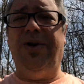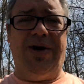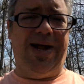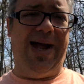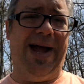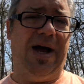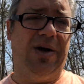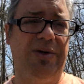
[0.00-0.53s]

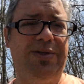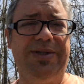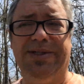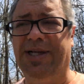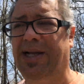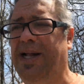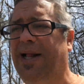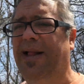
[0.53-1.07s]
house
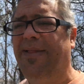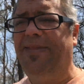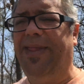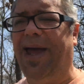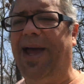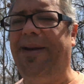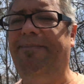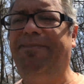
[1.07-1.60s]

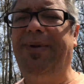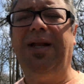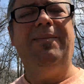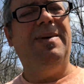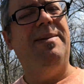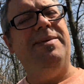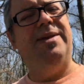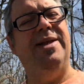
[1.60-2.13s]
that,
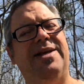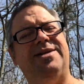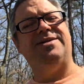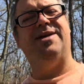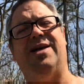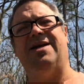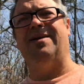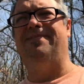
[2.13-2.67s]
maybe
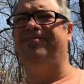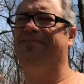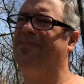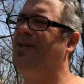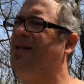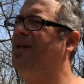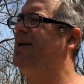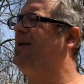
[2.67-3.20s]
these
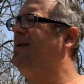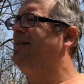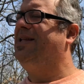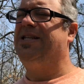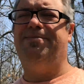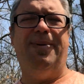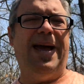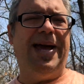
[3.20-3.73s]

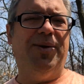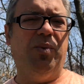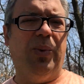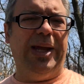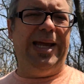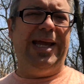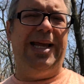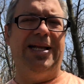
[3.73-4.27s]
bad
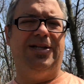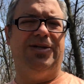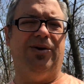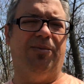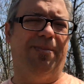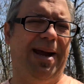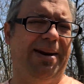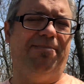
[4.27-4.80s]
weeds or
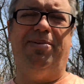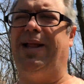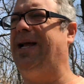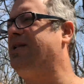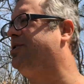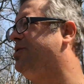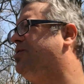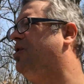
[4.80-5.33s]
bad
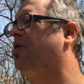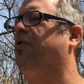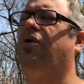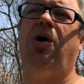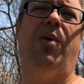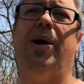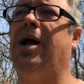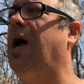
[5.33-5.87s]
plants will start
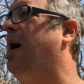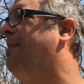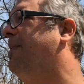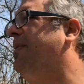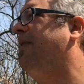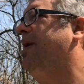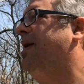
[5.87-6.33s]
growing up. And